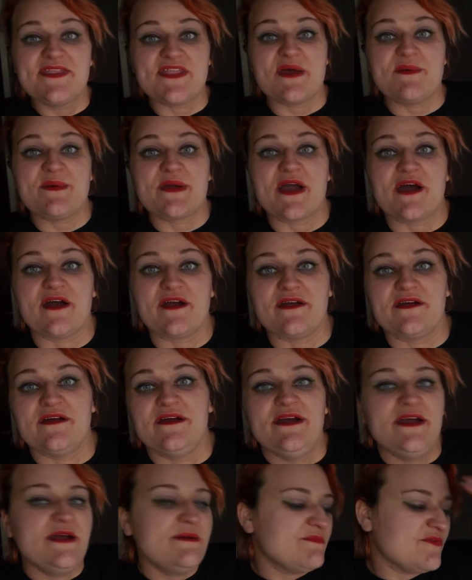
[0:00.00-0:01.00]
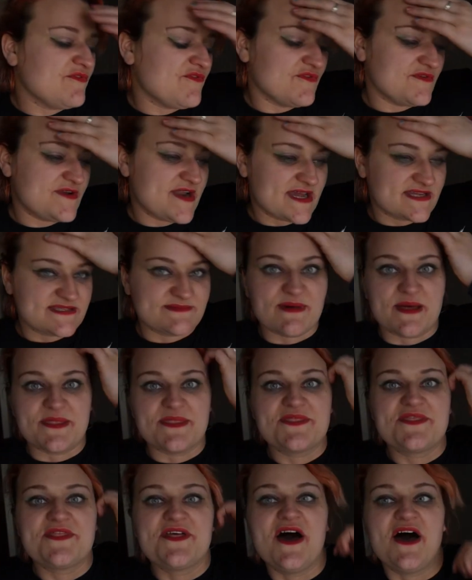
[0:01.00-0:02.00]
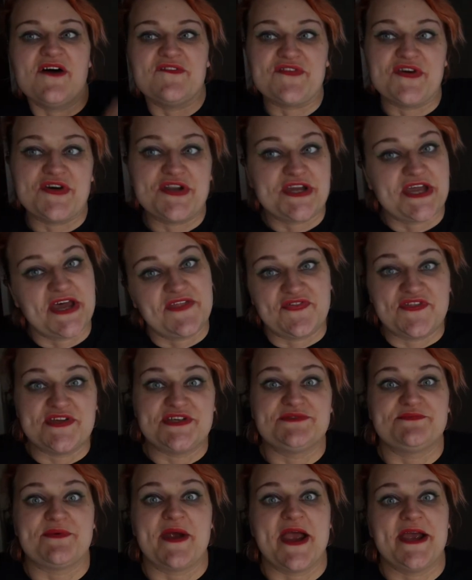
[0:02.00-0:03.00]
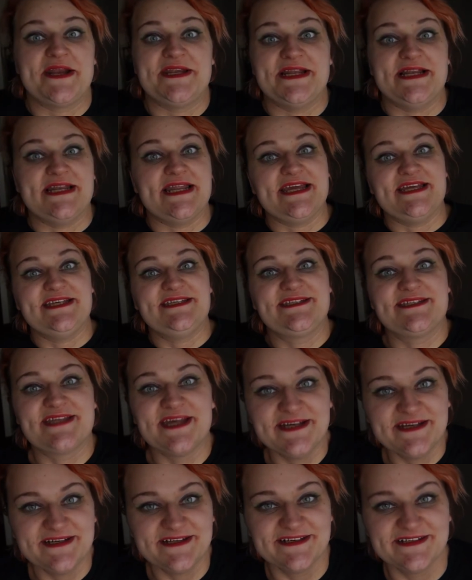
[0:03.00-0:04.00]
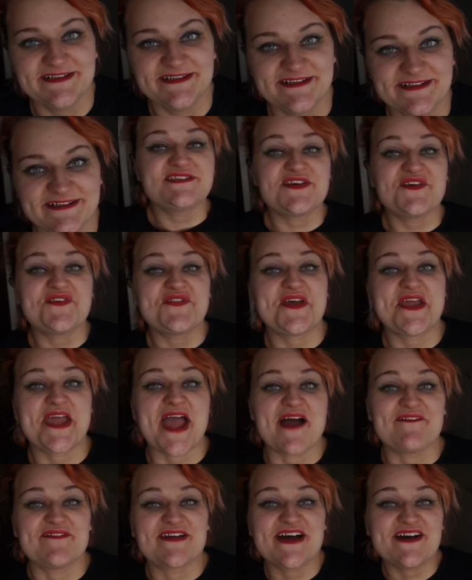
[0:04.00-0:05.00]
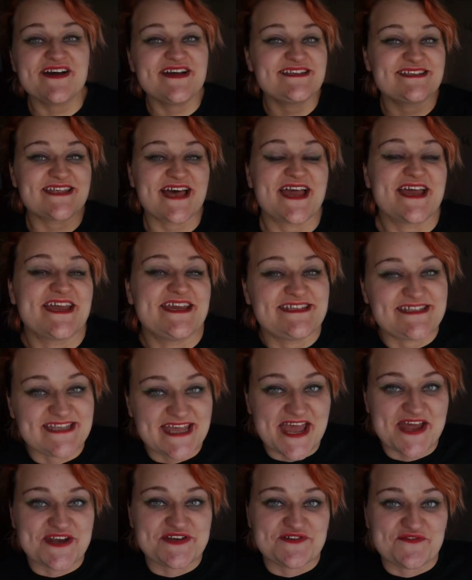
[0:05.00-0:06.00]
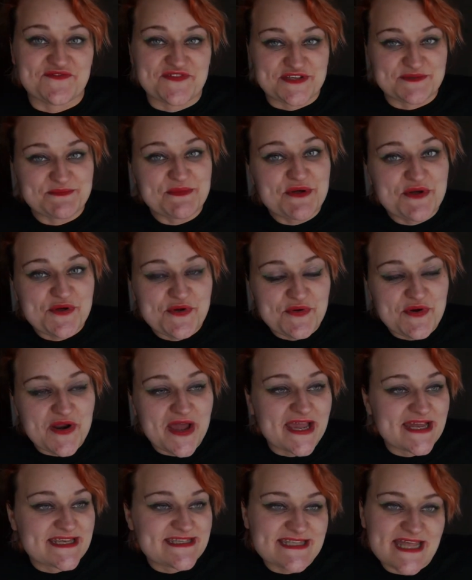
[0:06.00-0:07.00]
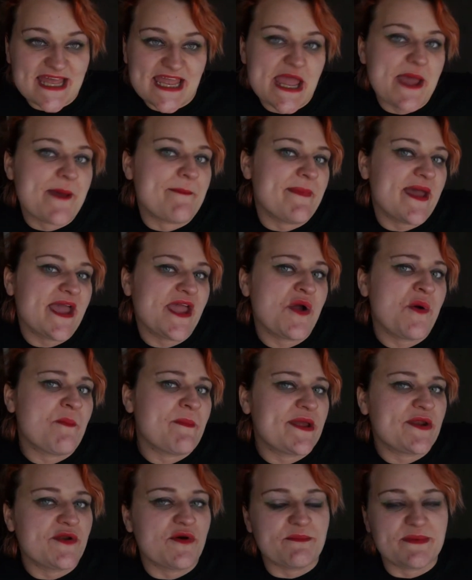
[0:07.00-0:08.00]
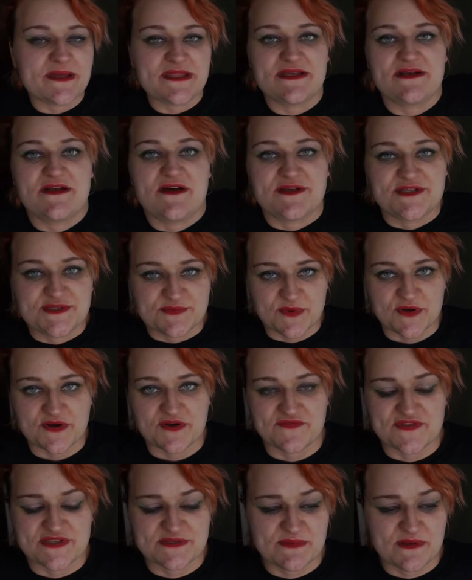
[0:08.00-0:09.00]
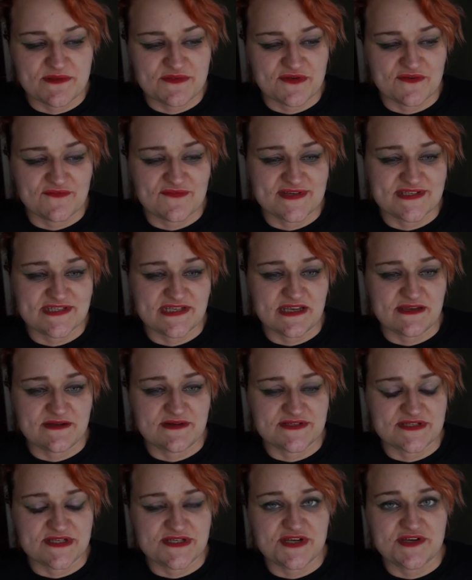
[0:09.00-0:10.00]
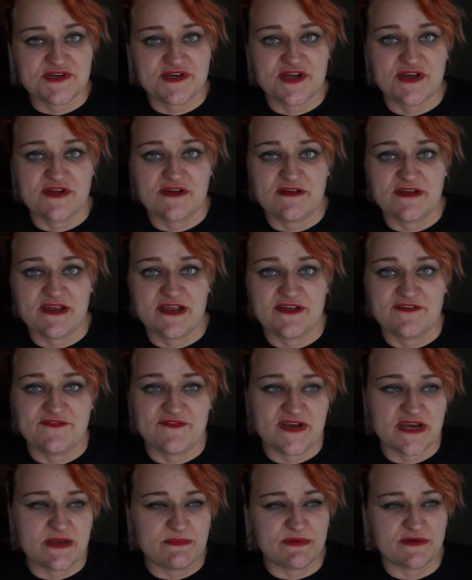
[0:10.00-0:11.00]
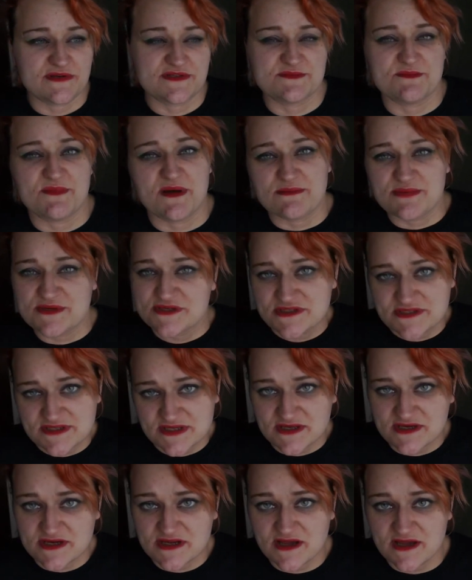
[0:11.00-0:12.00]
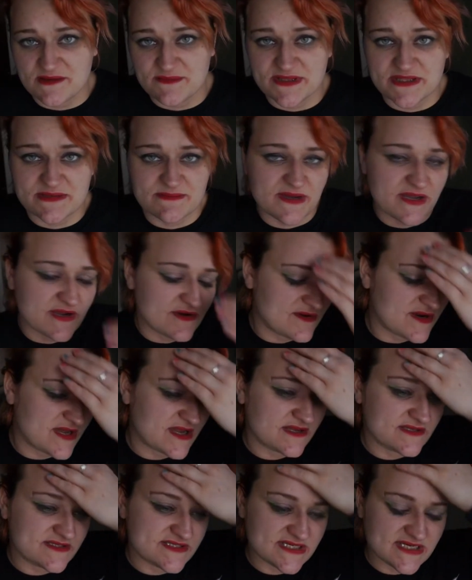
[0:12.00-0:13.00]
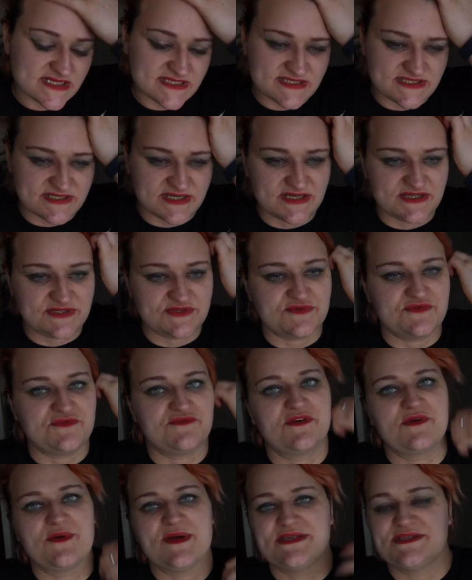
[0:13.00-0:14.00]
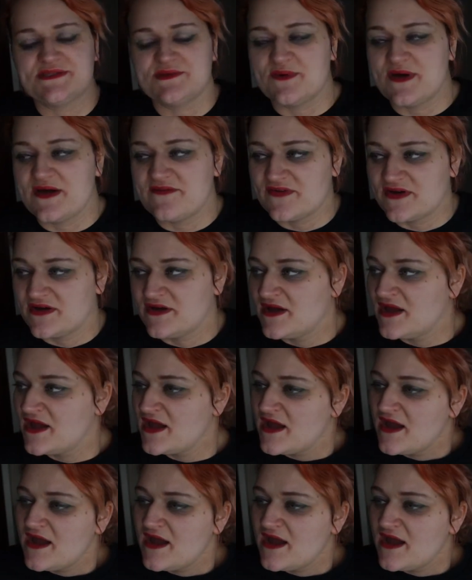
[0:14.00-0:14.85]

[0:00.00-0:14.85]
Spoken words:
there we go. Before next month, I've got to get this read at least. So there you have it, guys. That is the end of this book haul. Like I say, it may or may not be the last one of this month, obviously, because I don't know if any books and publishers are going to come in the mail, like unsolicited or requests or whatever.